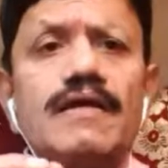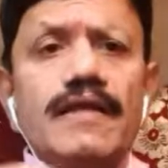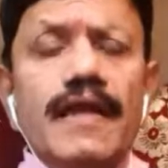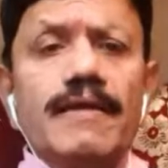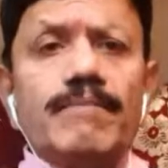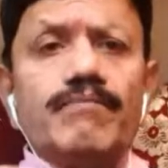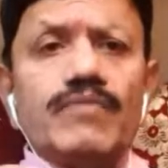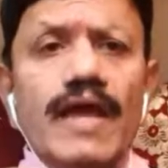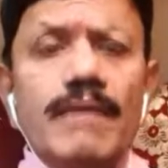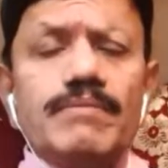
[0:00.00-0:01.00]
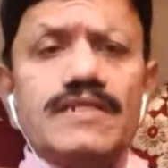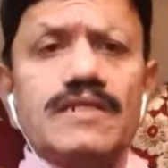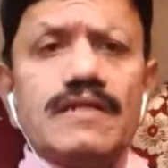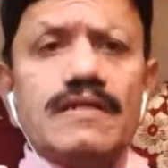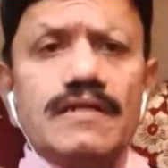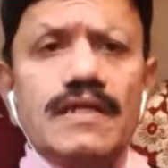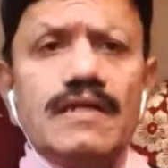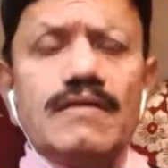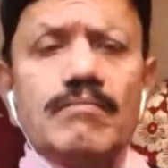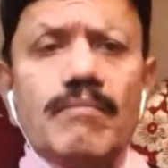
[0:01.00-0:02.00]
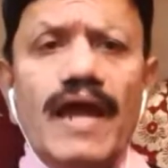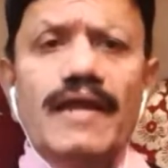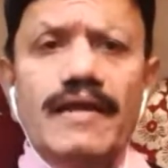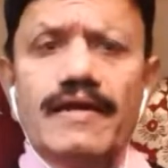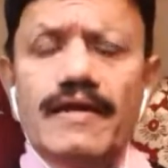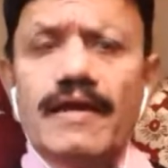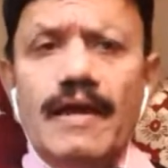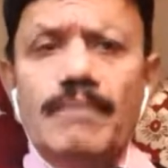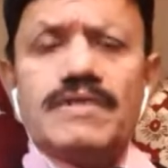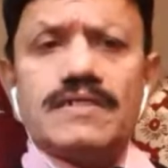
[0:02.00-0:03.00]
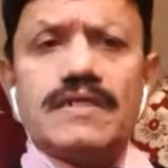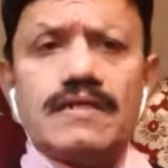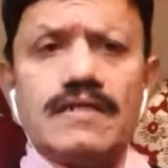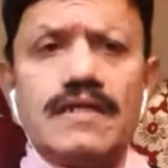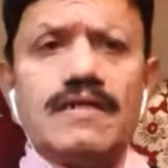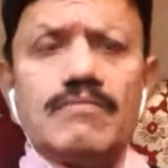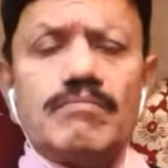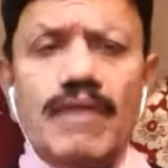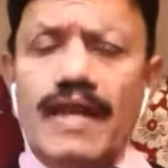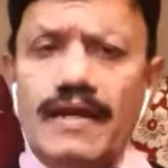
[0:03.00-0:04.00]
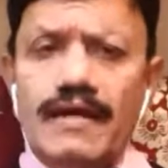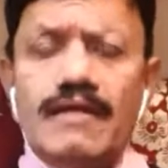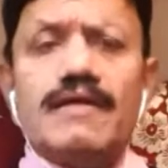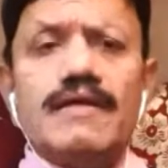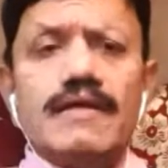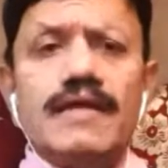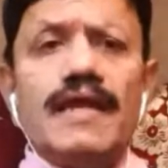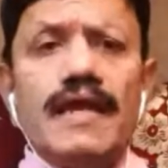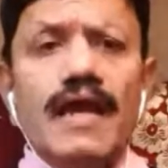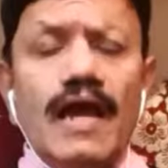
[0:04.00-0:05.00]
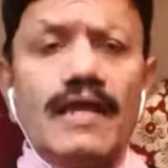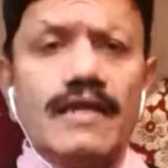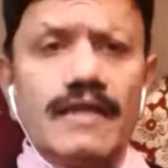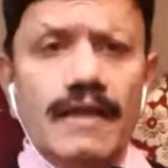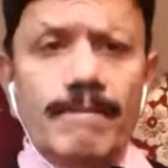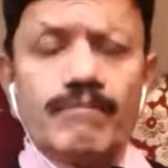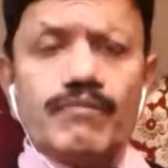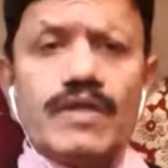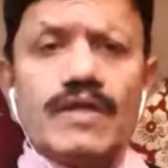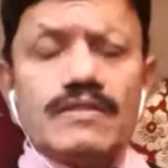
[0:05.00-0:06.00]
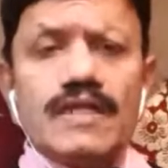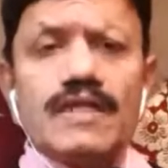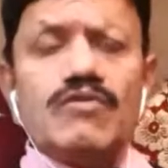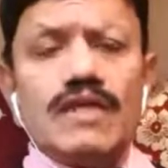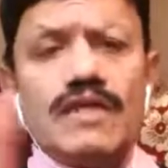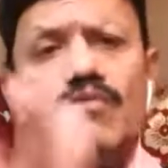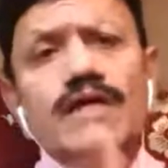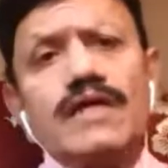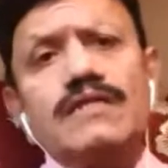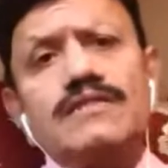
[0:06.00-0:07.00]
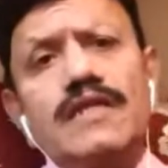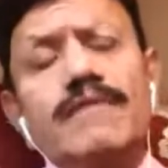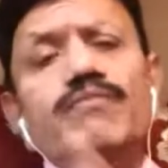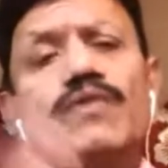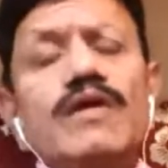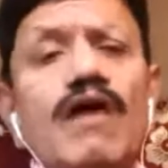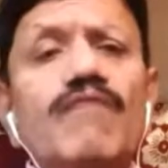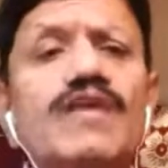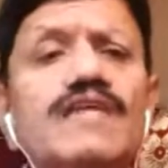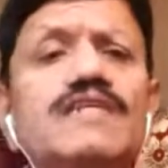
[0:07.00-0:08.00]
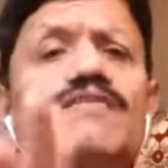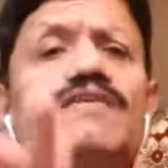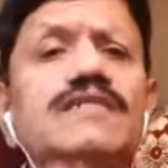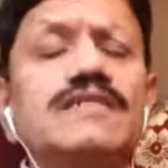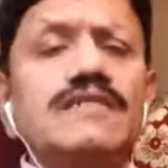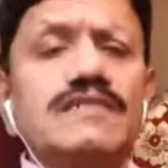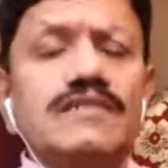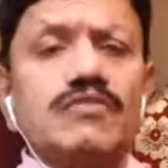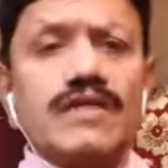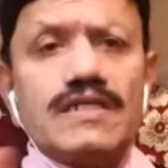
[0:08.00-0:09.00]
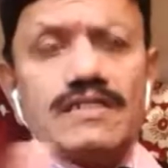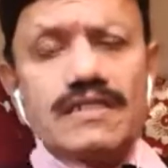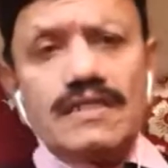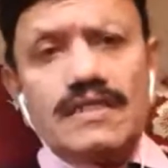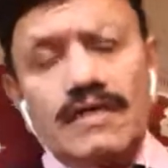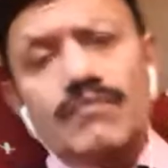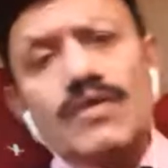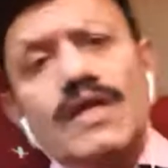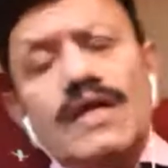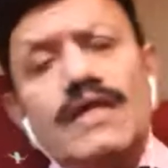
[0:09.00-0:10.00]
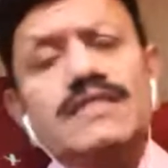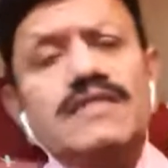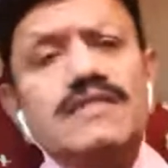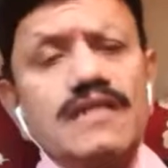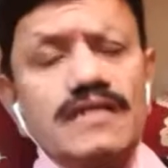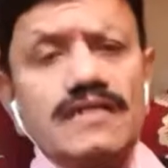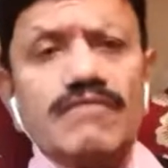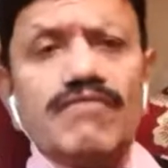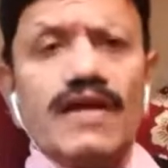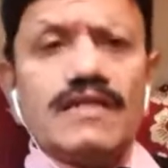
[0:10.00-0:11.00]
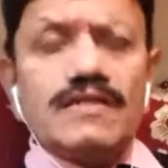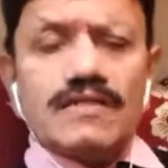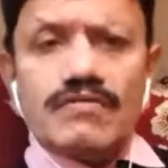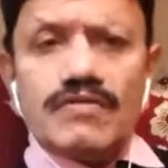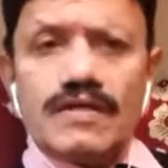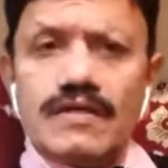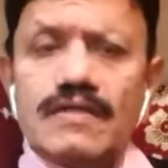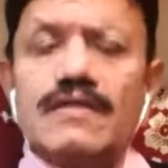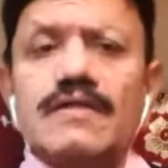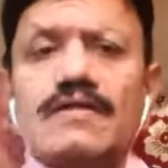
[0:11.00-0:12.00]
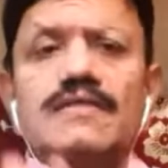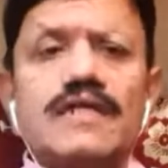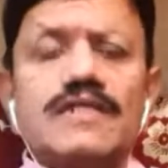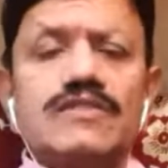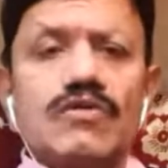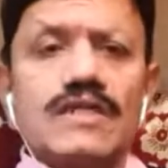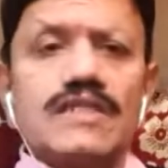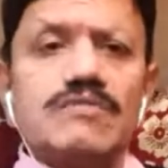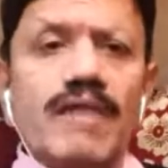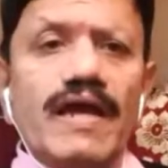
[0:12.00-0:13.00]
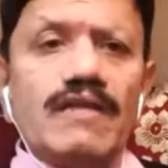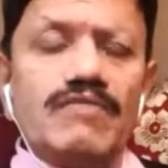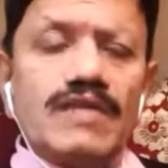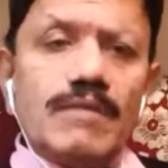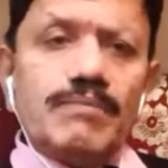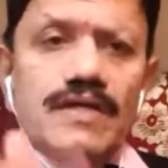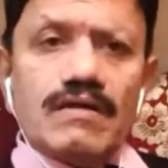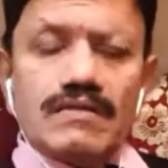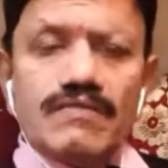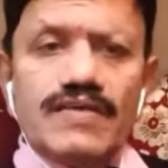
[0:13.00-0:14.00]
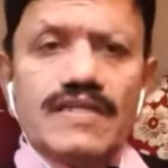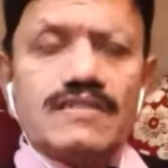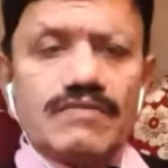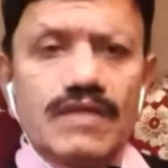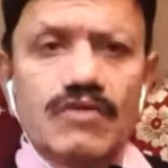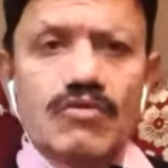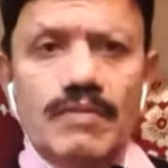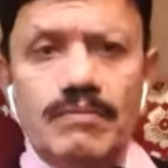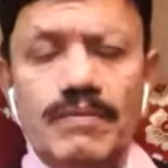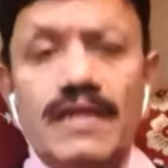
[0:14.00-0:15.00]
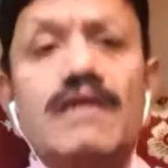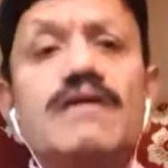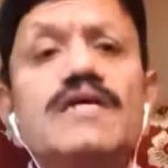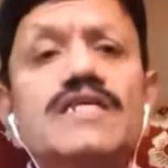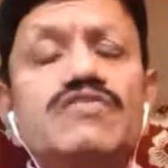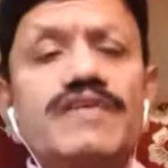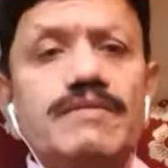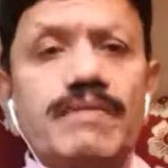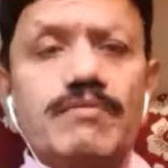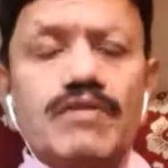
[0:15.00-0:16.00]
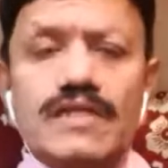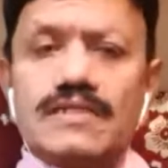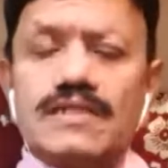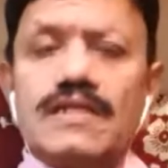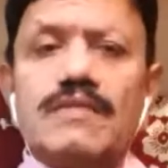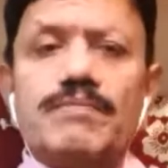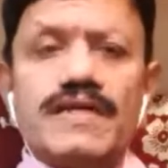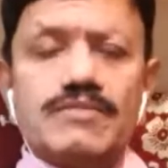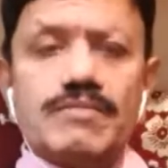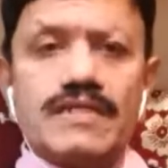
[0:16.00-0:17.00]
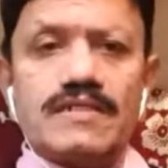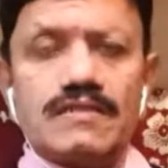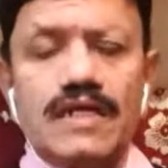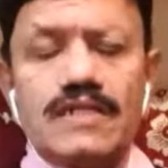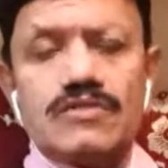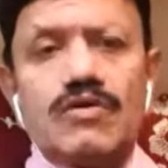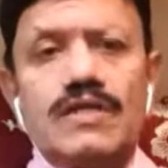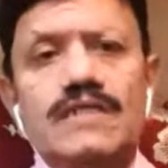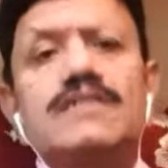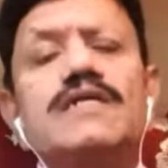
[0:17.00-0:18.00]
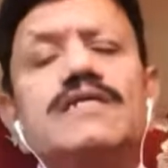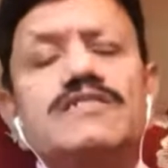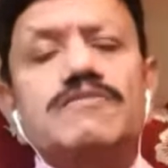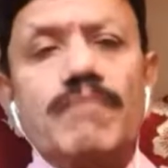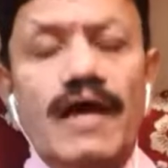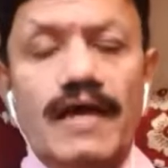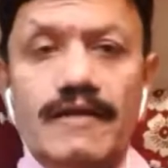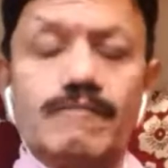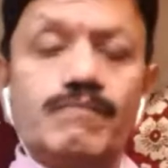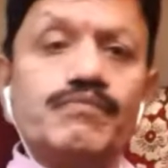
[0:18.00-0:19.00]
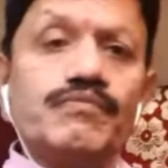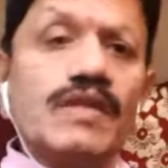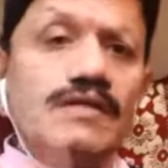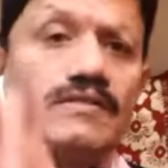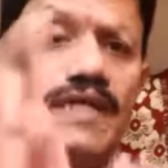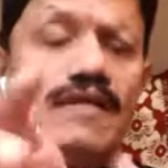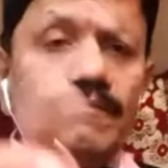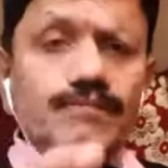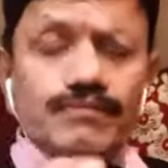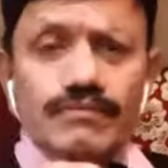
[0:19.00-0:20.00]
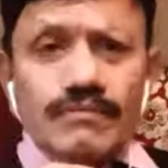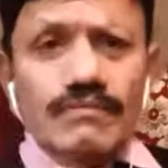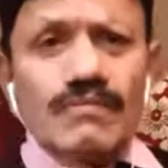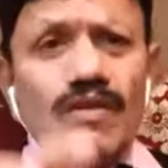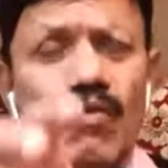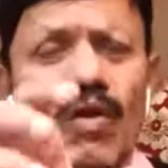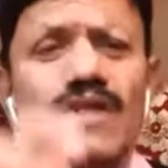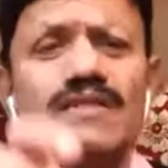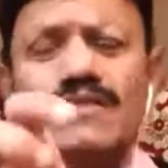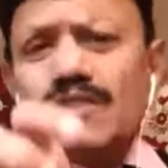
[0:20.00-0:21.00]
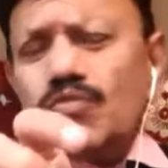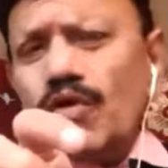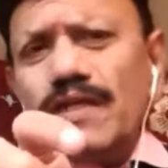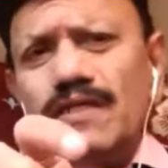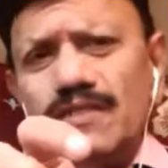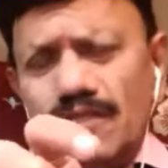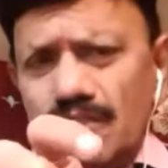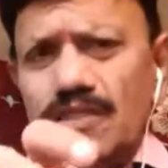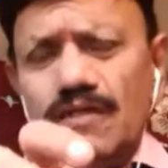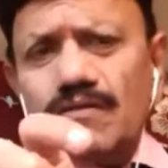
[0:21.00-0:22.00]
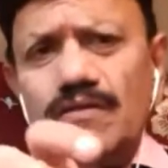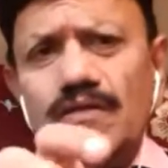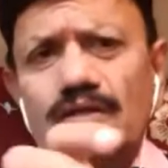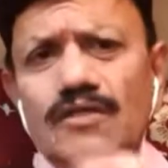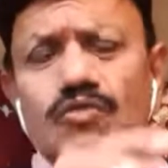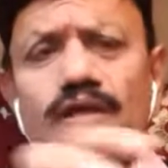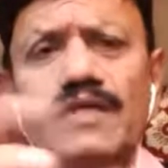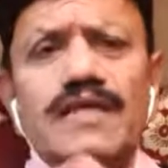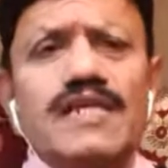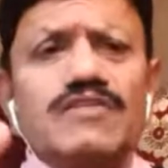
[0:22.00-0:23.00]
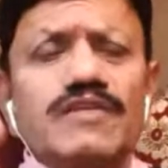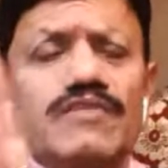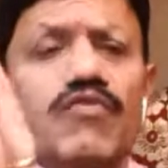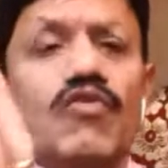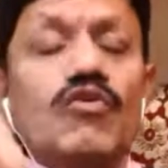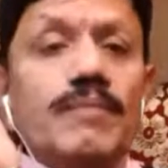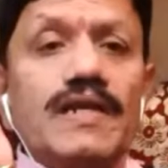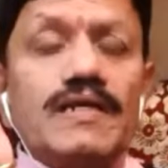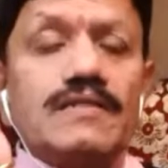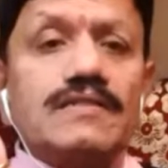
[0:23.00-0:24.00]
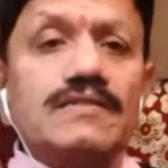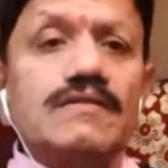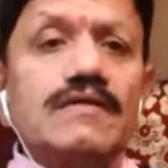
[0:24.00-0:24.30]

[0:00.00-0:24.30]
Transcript: Aim, ambition in mind, ambition in mind, AIM. Then only we can see. After achieving the success, we can see the a scintillating 5-letter word that is known as smile will appear on the face of the human being. Sweet memories in lip expression, that's known as smile. Then what is this orientation? So it deals with 4 pillars.